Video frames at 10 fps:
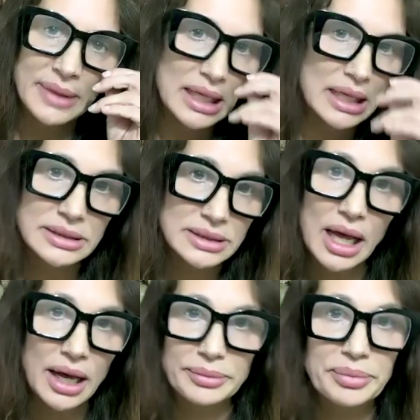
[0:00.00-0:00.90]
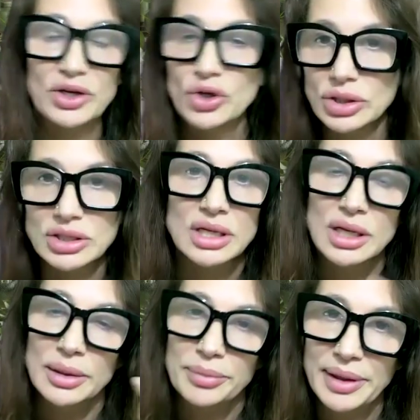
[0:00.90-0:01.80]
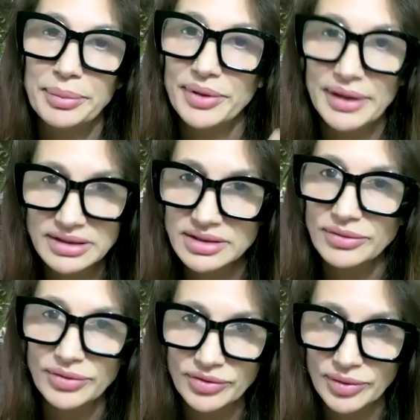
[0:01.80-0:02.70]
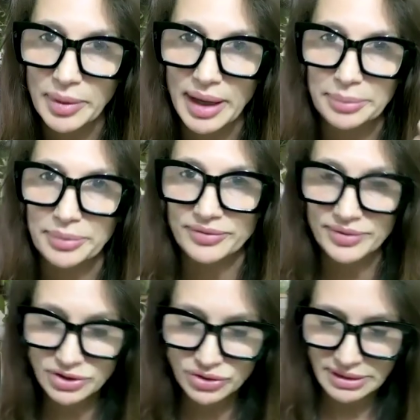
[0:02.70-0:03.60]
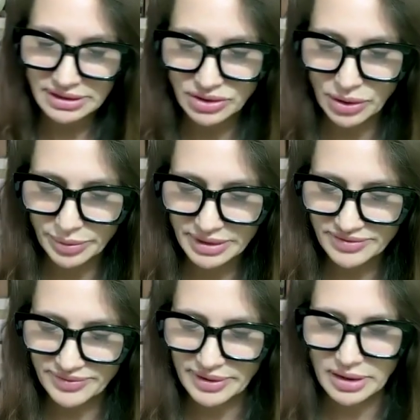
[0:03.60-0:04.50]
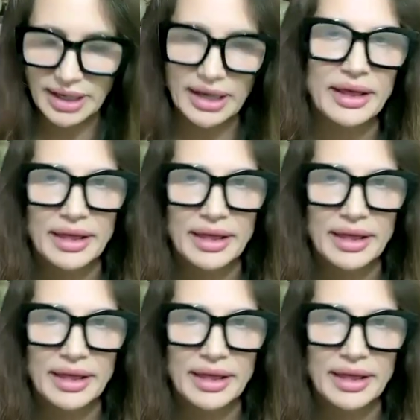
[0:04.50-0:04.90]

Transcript: It's not, because people that suffer from hypervigilance always feel like